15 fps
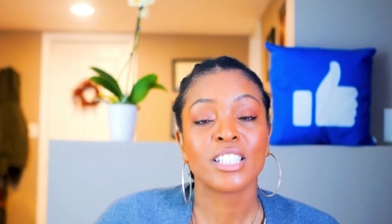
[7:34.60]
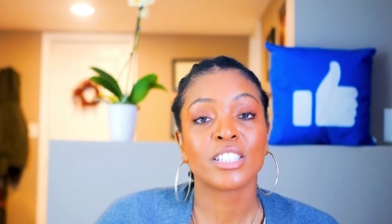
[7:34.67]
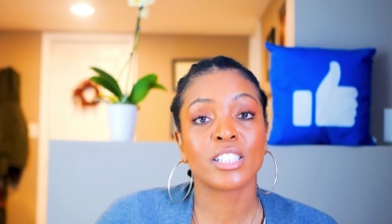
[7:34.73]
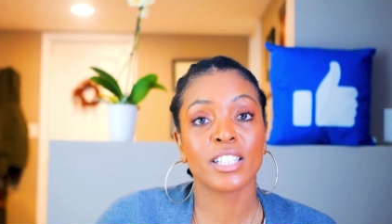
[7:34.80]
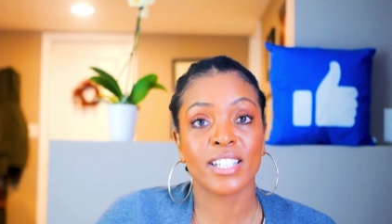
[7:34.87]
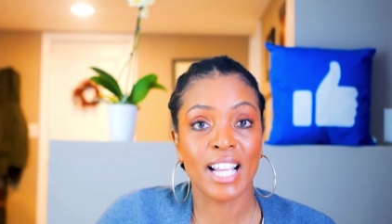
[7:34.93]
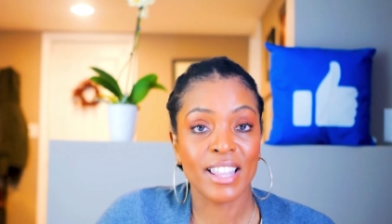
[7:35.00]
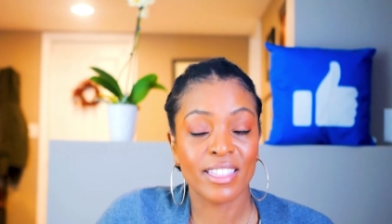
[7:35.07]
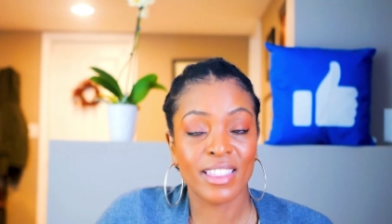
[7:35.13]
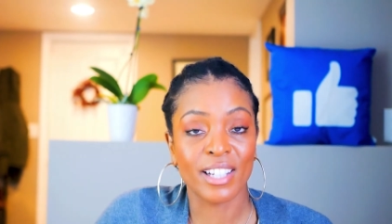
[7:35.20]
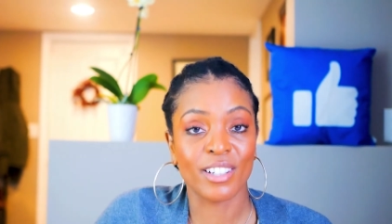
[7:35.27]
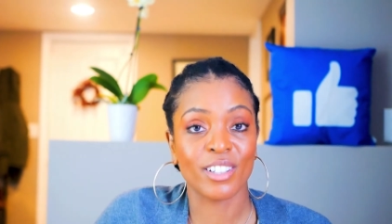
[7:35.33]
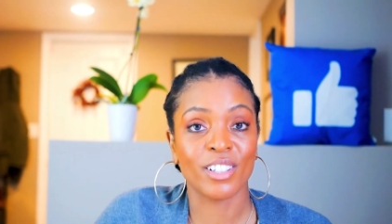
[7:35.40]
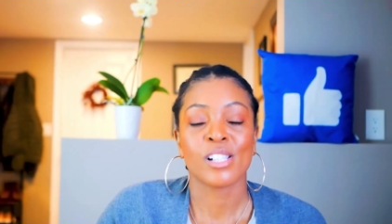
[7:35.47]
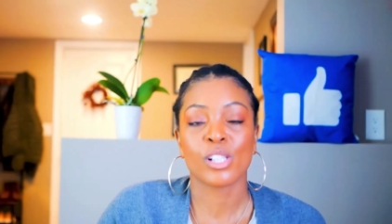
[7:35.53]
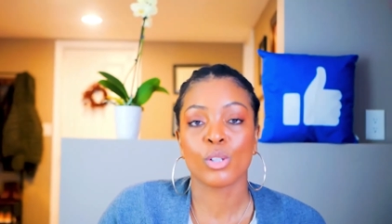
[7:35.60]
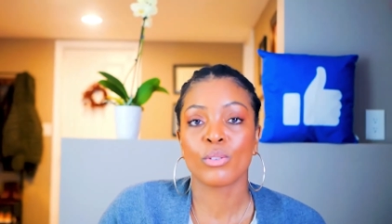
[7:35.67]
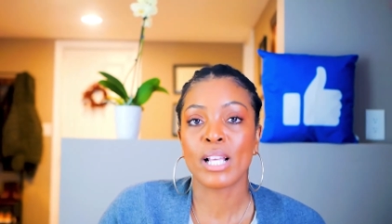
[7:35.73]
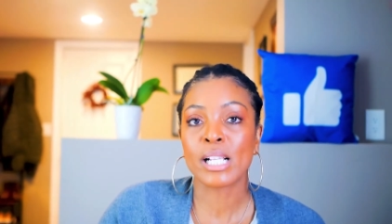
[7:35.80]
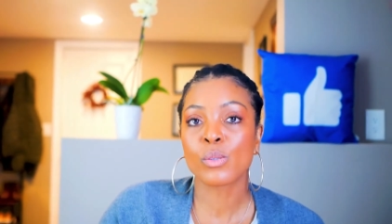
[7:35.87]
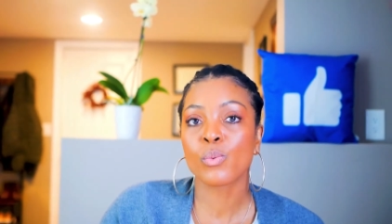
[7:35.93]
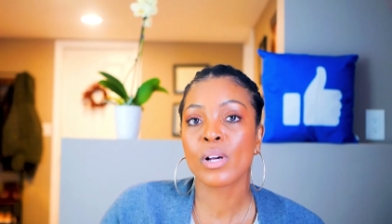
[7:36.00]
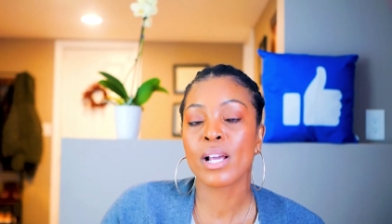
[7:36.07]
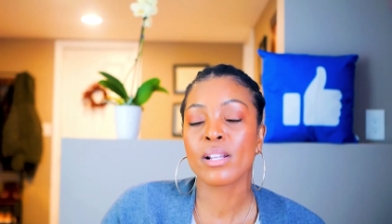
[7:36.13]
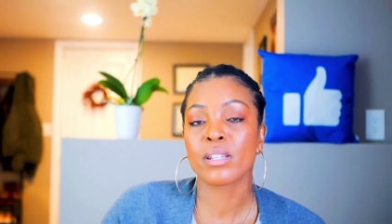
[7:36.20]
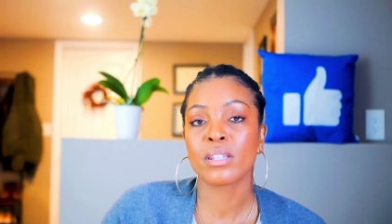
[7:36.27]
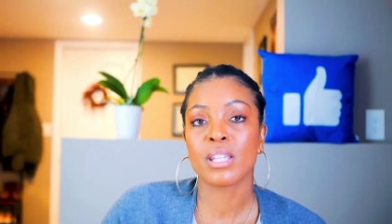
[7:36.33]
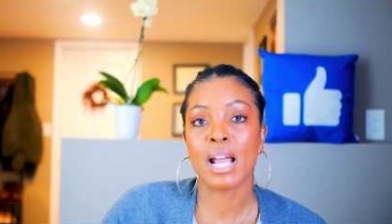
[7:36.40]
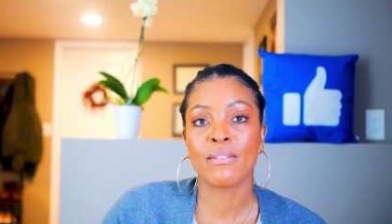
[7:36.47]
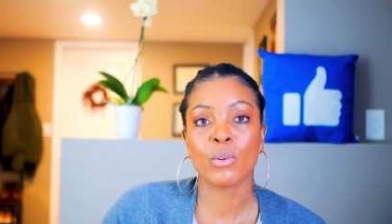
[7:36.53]
to get there. So that's what
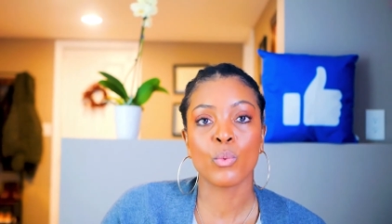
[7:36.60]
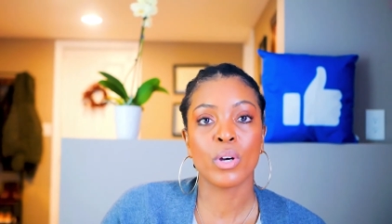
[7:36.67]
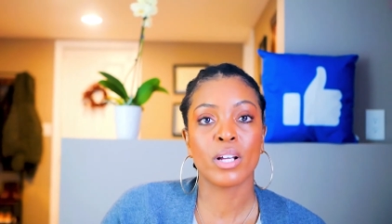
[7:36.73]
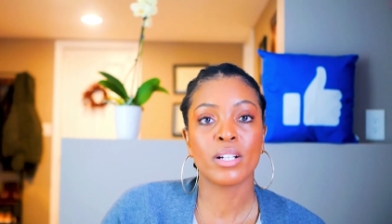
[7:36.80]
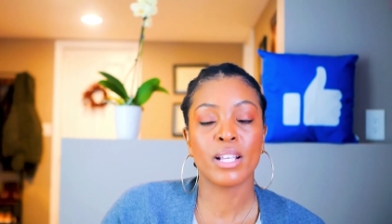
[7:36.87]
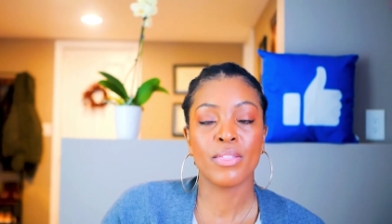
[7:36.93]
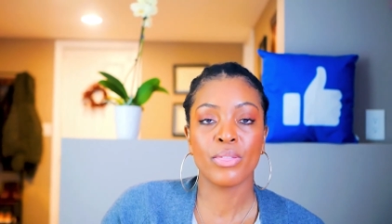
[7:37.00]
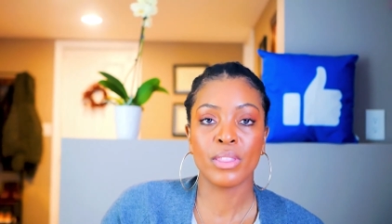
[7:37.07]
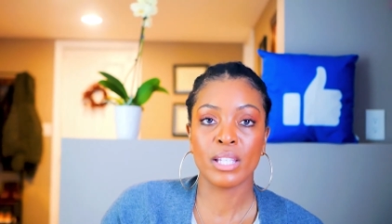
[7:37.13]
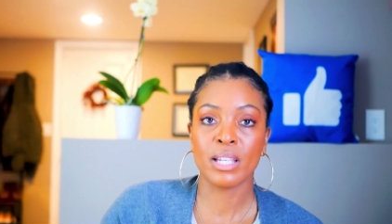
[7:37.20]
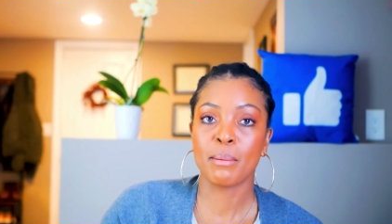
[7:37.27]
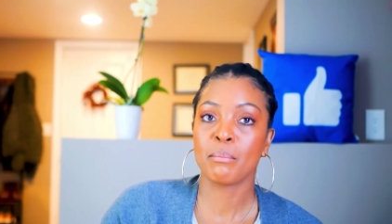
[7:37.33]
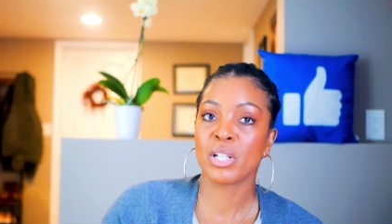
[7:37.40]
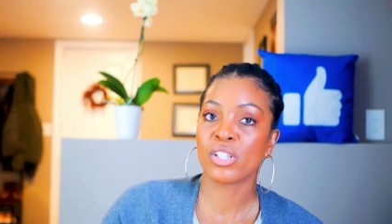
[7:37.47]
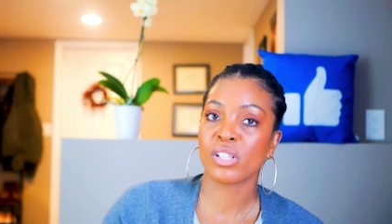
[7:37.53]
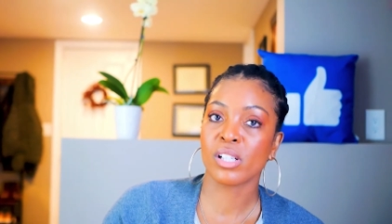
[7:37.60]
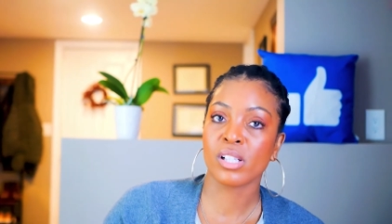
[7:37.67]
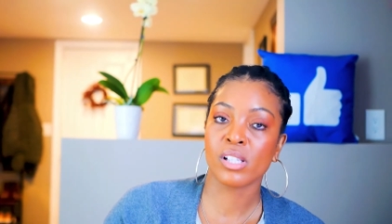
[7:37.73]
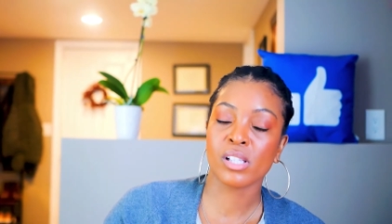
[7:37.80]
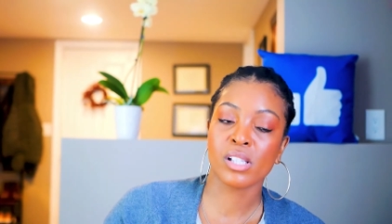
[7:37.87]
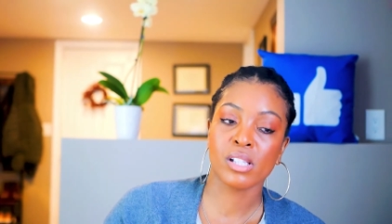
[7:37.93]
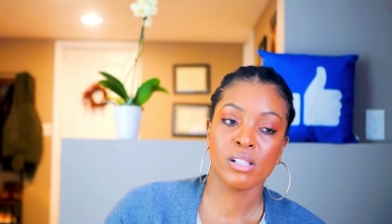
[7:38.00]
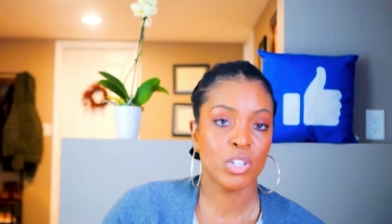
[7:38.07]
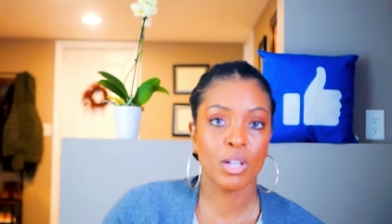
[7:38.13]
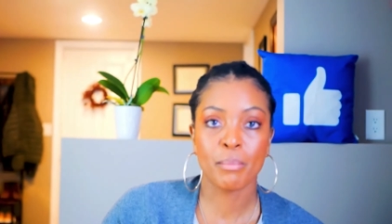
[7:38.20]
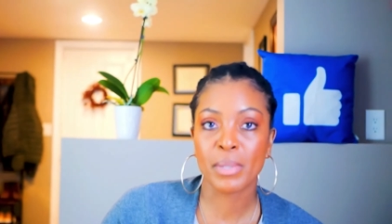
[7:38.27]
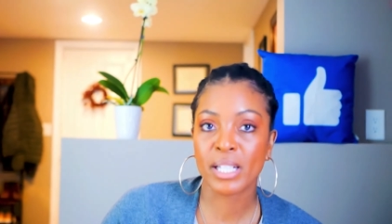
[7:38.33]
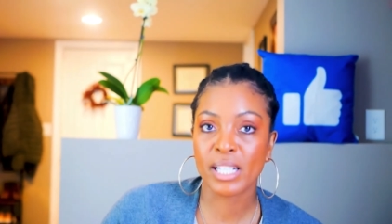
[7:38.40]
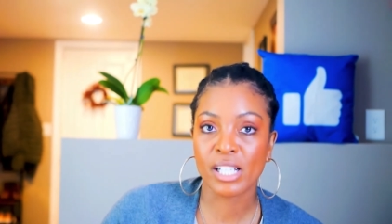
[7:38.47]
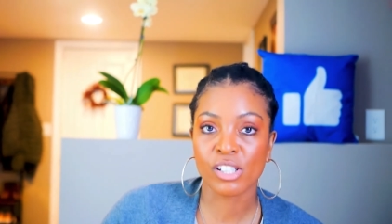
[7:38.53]
everyone in the admissions
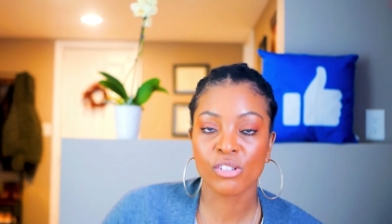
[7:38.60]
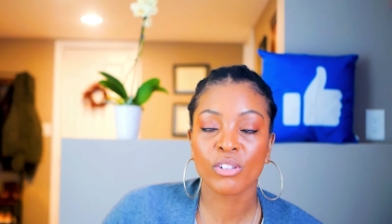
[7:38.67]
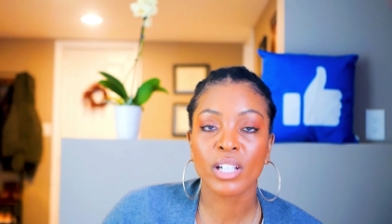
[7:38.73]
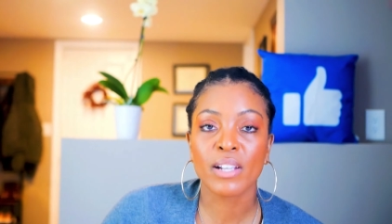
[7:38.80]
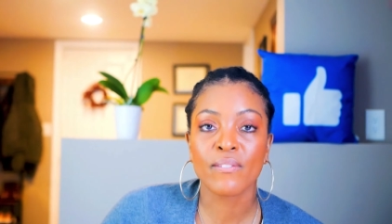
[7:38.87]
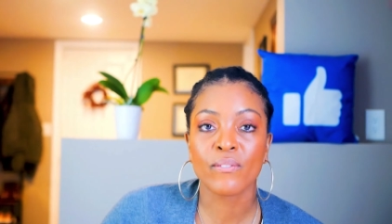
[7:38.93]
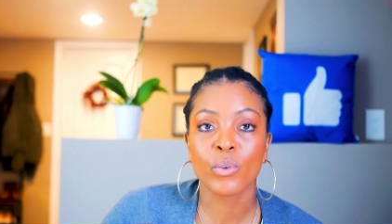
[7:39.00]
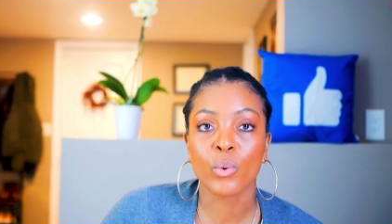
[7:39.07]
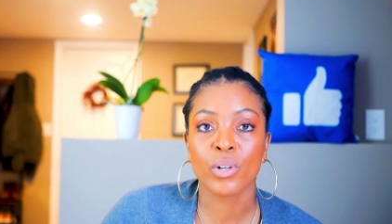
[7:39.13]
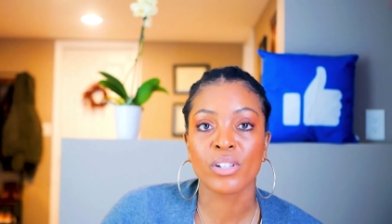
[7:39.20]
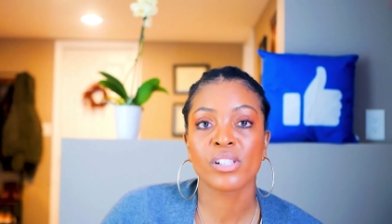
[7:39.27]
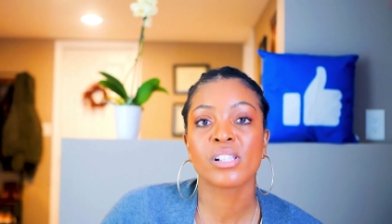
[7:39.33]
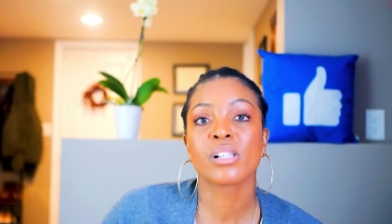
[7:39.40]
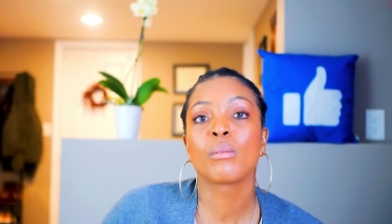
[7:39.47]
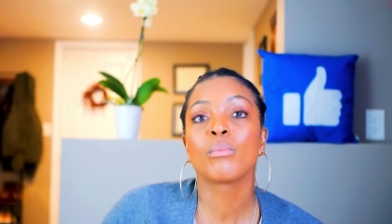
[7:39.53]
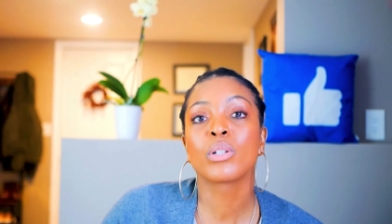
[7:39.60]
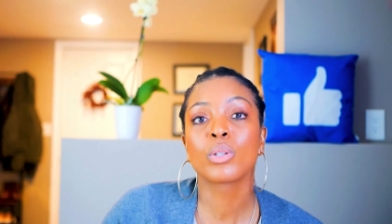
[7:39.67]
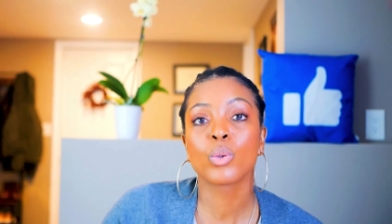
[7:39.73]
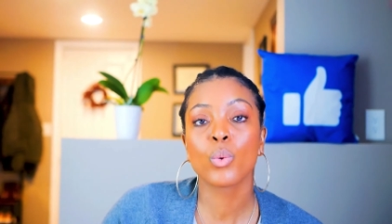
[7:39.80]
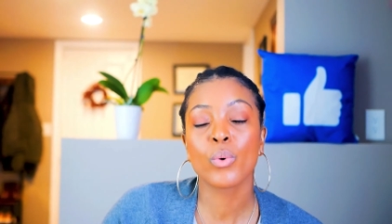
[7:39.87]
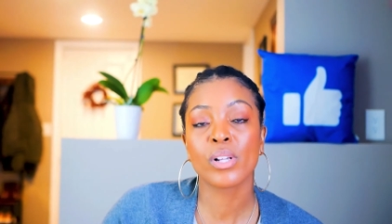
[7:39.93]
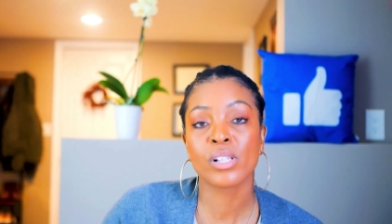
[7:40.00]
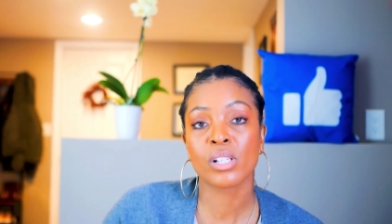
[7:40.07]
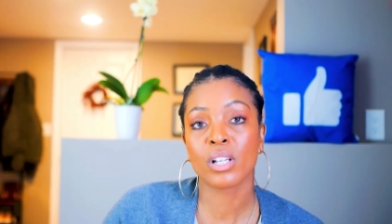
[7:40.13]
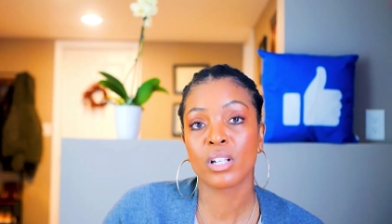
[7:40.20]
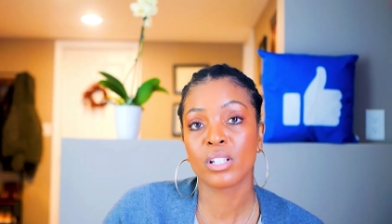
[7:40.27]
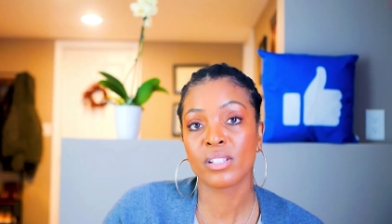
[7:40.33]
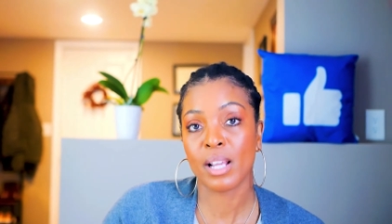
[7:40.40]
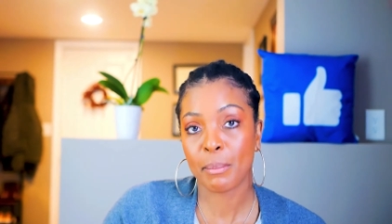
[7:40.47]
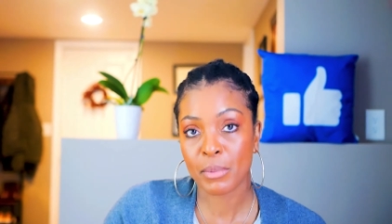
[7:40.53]
committee is looking for someone who is going
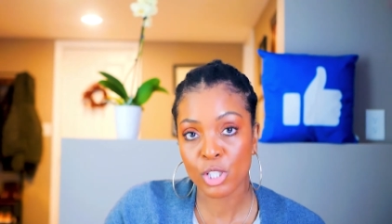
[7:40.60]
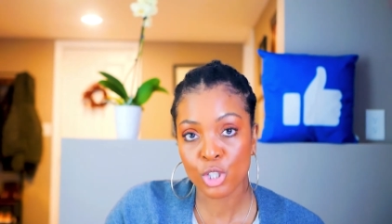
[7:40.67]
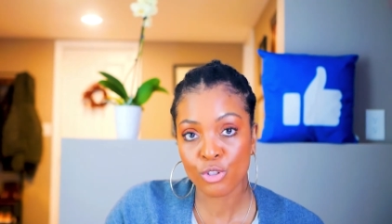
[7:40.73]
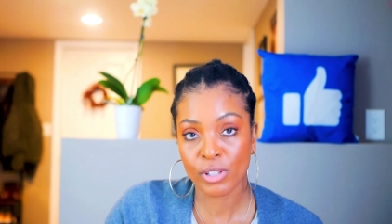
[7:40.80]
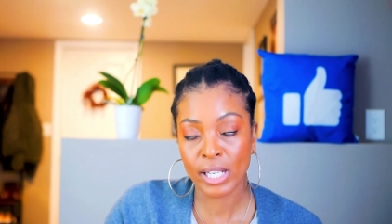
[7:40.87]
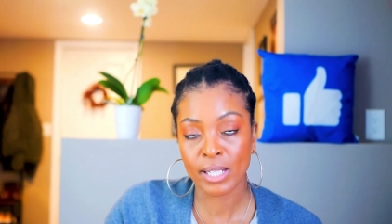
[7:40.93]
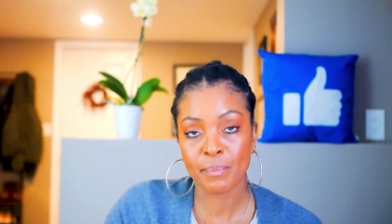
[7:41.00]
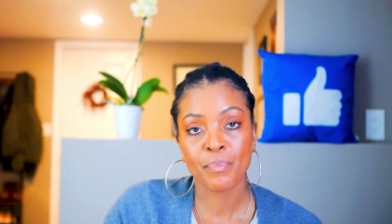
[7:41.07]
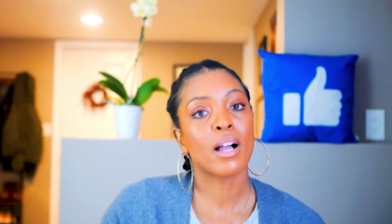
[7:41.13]
to demonstrate